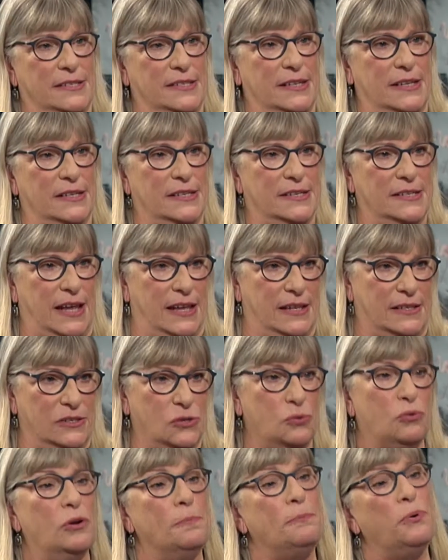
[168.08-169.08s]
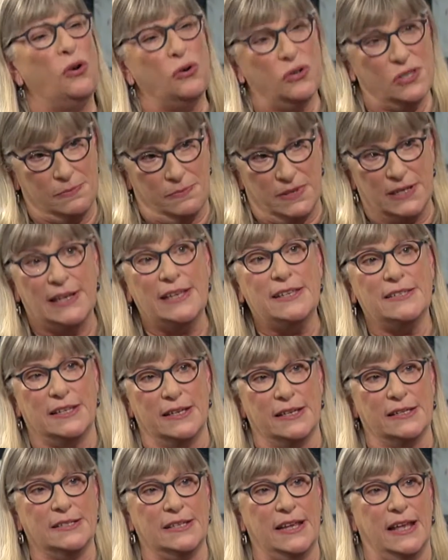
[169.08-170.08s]
six sons, or approximately
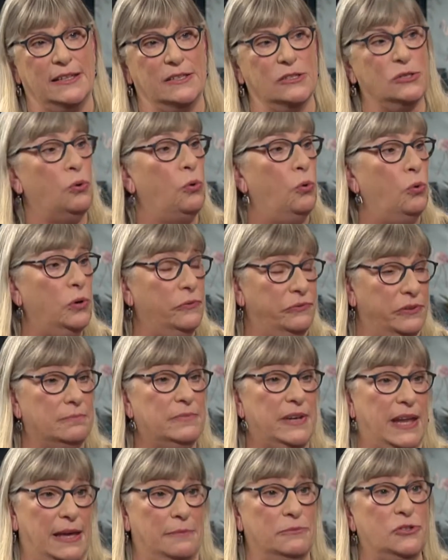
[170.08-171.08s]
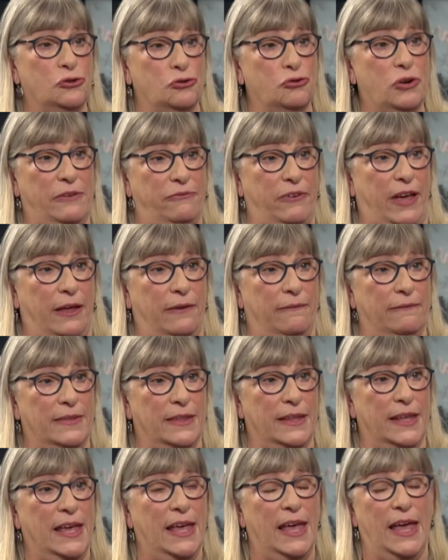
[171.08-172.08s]
six sons, mm. all of them named Trevor
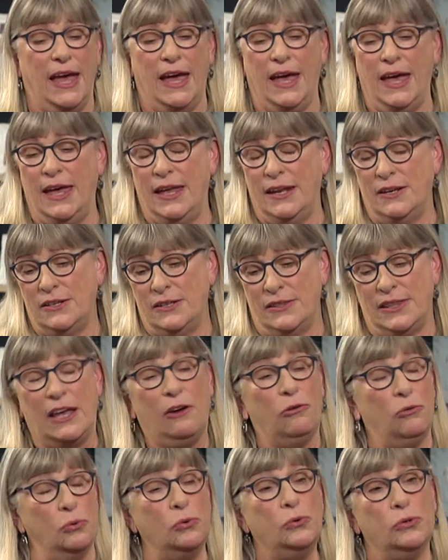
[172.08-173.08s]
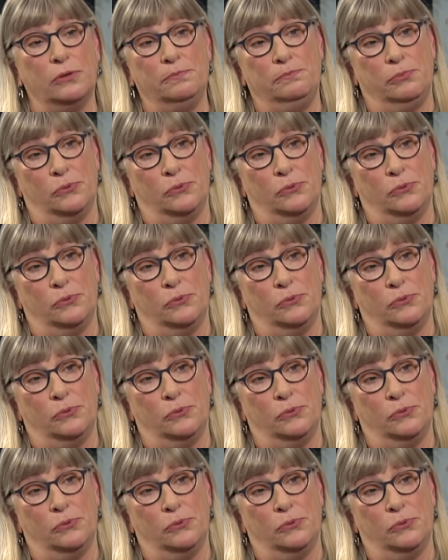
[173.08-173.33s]
and they were all good